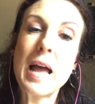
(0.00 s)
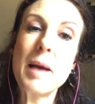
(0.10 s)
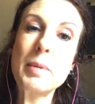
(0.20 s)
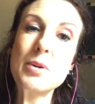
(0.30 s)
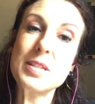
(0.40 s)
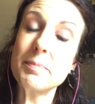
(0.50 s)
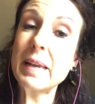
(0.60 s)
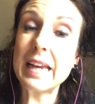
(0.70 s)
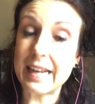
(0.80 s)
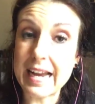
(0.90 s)
Because
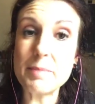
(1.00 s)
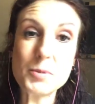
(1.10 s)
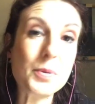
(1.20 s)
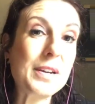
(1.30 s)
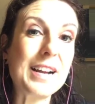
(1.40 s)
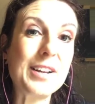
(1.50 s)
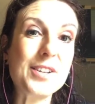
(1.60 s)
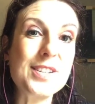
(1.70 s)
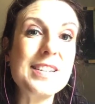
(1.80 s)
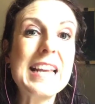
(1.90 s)
it comes
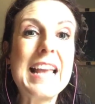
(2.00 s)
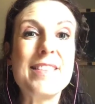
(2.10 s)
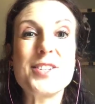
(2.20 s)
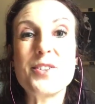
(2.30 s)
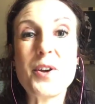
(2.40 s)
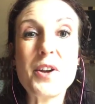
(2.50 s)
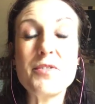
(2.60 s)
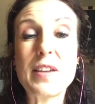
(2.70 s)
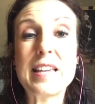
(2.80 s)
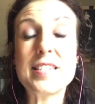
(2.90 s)
pre-diluted. There's a lot of
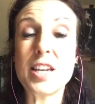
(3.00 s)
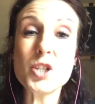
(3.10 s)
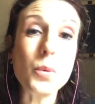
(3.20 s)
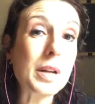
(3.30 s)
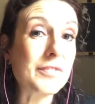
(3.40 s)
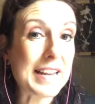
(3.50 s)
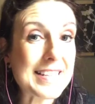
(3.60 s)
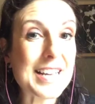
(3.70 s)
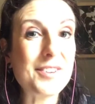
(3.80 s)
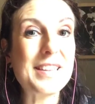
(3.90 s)
essential oil vets
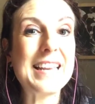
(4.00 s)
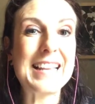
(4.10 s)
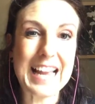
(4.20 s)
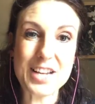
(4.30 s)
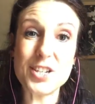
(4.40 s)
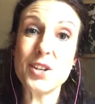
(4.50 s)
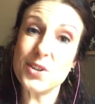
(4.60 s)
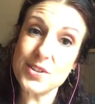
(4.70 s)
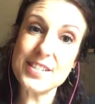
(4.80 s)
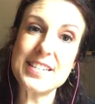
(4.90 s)
out there that actually
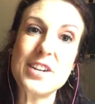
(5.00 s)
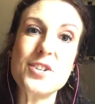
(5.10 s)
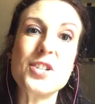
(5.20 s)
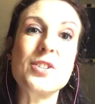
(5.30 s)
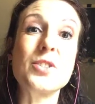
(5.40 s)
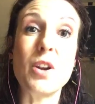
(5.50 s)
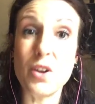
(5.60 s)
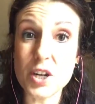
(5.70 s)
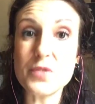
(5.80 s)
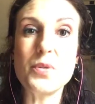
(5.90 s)
use the Terra Shield a
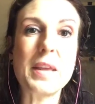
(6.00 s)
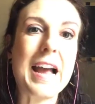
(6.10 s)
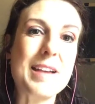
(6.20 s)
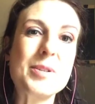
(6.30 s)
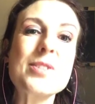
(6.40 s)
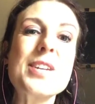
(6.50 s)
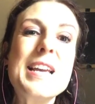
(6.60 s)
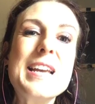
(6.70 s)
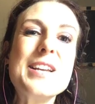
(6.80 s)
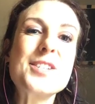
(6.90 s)
lot for their animals.
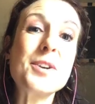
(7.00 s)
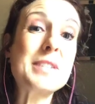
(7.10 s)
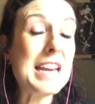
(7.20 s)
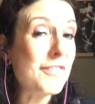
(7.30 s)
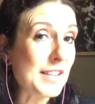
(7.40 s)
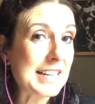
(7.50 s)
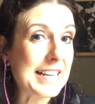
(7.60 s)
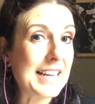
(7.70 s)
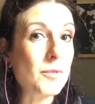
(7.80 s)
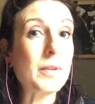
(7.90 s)
So
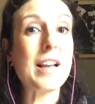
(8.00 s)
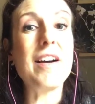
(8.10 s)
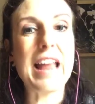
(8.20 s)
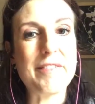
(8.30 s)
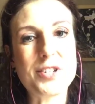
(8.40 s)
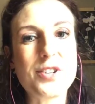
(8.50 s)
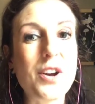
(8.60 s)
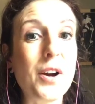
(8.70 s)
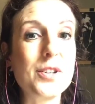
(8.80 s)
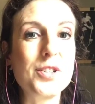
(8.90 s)
definitely, without having to
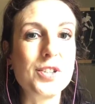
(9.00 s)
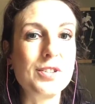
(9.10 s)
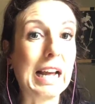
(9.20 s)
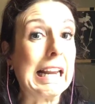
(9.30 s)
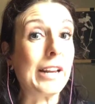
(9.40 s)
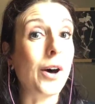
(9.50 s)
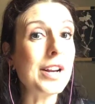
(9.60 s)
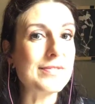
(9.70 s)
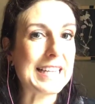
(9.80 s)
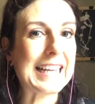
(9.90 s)
go and do a lot
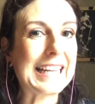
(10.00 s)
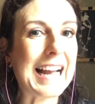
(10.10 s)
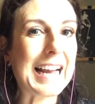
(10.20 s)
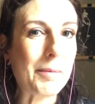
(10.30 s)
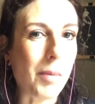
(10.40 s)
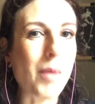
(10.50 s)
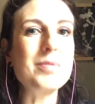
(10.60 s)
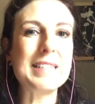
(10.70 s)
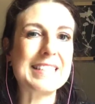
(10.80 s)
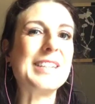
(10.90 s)
of digging, I can
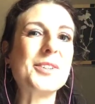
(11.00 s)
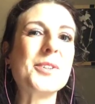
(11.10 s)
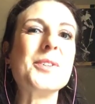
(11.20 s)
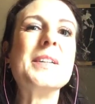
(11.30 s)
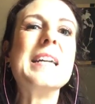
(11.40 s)
probably tell you